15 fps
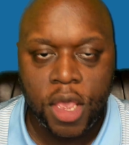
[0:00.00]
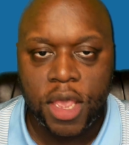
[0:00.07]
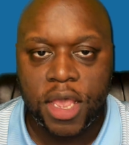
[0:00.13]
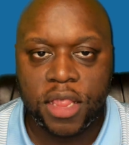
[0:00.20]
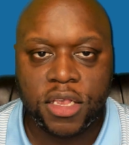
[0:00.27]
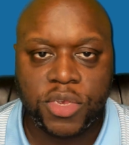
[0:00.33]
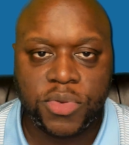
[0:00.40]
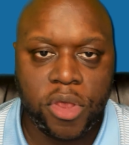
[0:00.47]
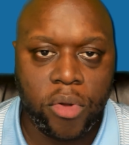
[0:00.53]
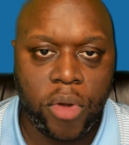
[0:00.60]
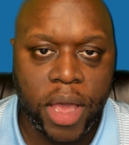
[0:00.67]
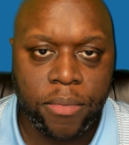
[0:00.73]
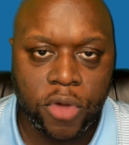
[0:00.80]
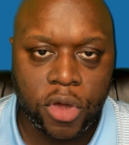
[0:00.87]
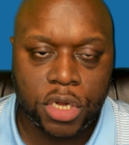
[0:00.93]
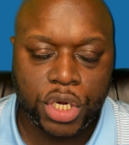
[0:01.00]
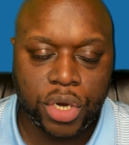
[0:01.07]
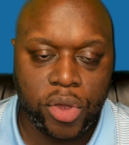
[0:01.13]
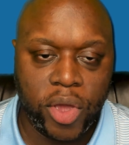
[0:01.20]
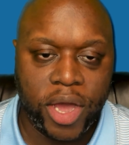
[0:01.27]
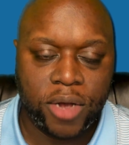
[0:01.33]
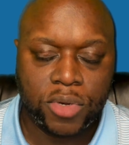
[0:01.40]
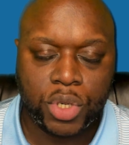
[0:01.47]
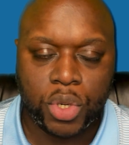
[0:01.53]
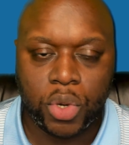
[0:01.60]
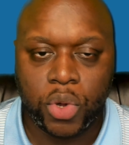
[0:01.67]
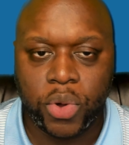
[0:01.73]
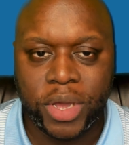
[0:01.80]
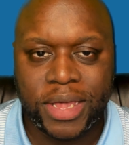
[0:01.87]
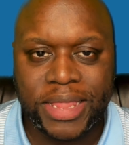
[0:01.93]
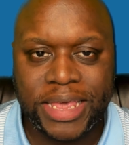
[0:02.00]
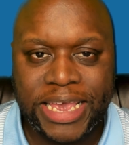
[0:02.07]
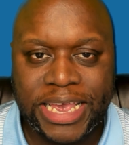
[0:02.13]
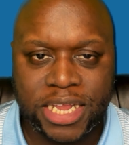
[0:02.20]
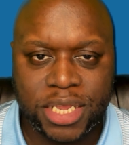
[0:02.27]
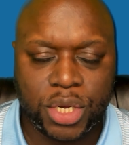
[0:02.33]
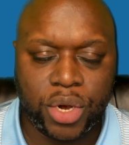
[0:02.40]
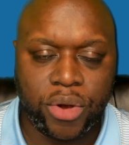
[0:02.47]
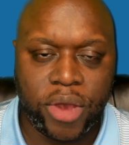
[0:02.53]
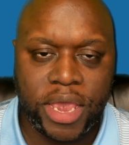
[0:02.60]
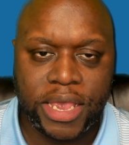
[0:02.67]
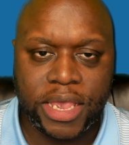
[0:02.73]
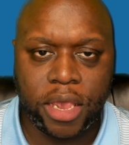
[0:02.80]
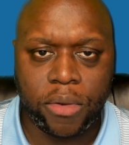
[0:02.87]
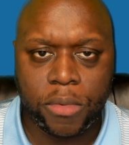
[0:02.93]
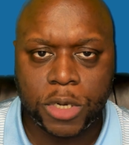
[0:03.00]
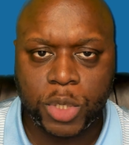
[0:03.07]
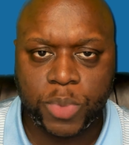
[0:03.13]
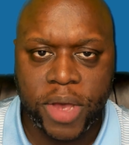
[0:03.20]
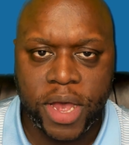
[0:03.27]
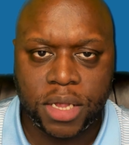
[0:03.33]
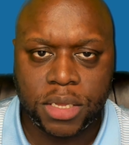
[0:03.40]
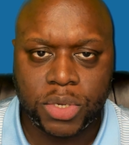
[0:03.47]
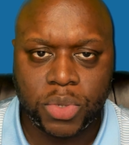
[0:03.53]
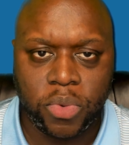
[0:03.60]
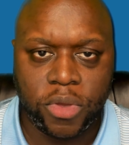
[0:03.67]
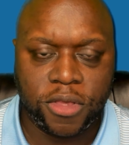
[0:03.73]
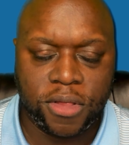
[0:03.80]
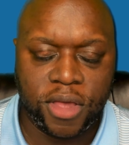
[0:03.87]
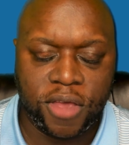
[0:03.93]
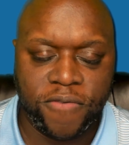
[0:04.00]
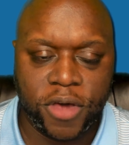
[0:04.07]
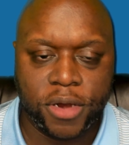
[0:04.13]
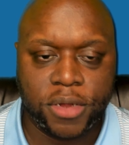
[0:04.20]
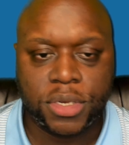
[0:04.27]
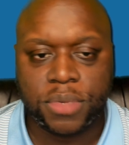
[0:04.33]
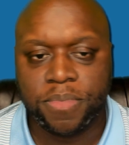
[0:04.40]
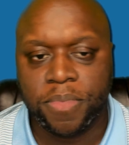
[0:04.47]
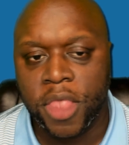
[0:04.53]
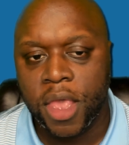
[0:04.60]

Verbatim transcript: In this video, I'm going to show you how to quickly integrate GetResponse with ClickFunnels.